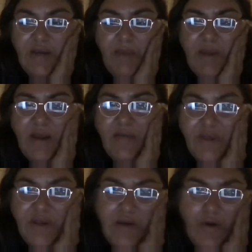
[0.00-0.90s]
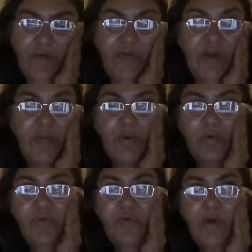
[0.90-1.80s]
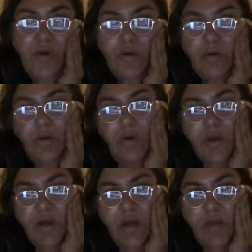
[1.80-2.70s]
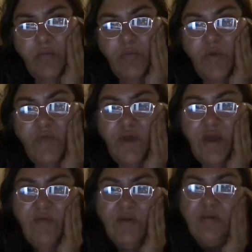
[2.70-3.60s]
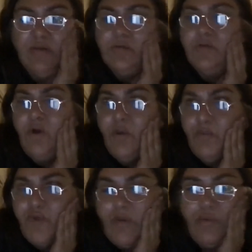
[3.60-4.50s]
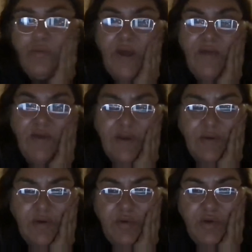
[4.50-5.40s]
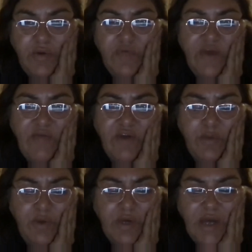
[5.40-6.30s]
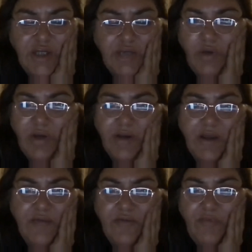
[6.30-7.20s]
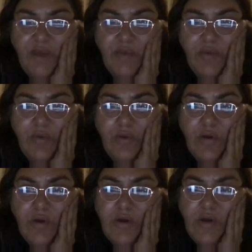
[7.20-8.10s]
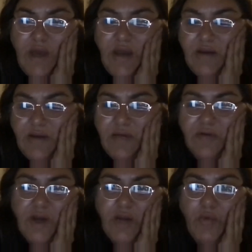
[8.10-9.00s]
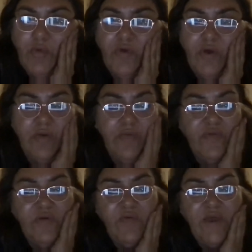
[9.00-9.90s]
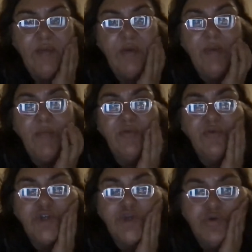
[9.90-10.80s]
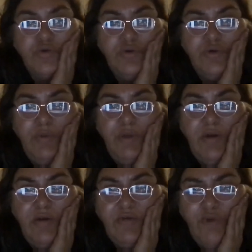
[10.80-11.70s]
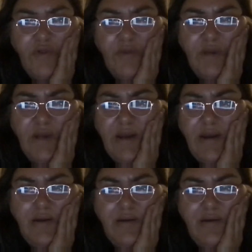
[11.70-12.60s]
Better out than in, I say. But also, like, if you're having trouble if you have communication breakdowns with people, and you know, more so with your family members or children or your parents, write them a letter.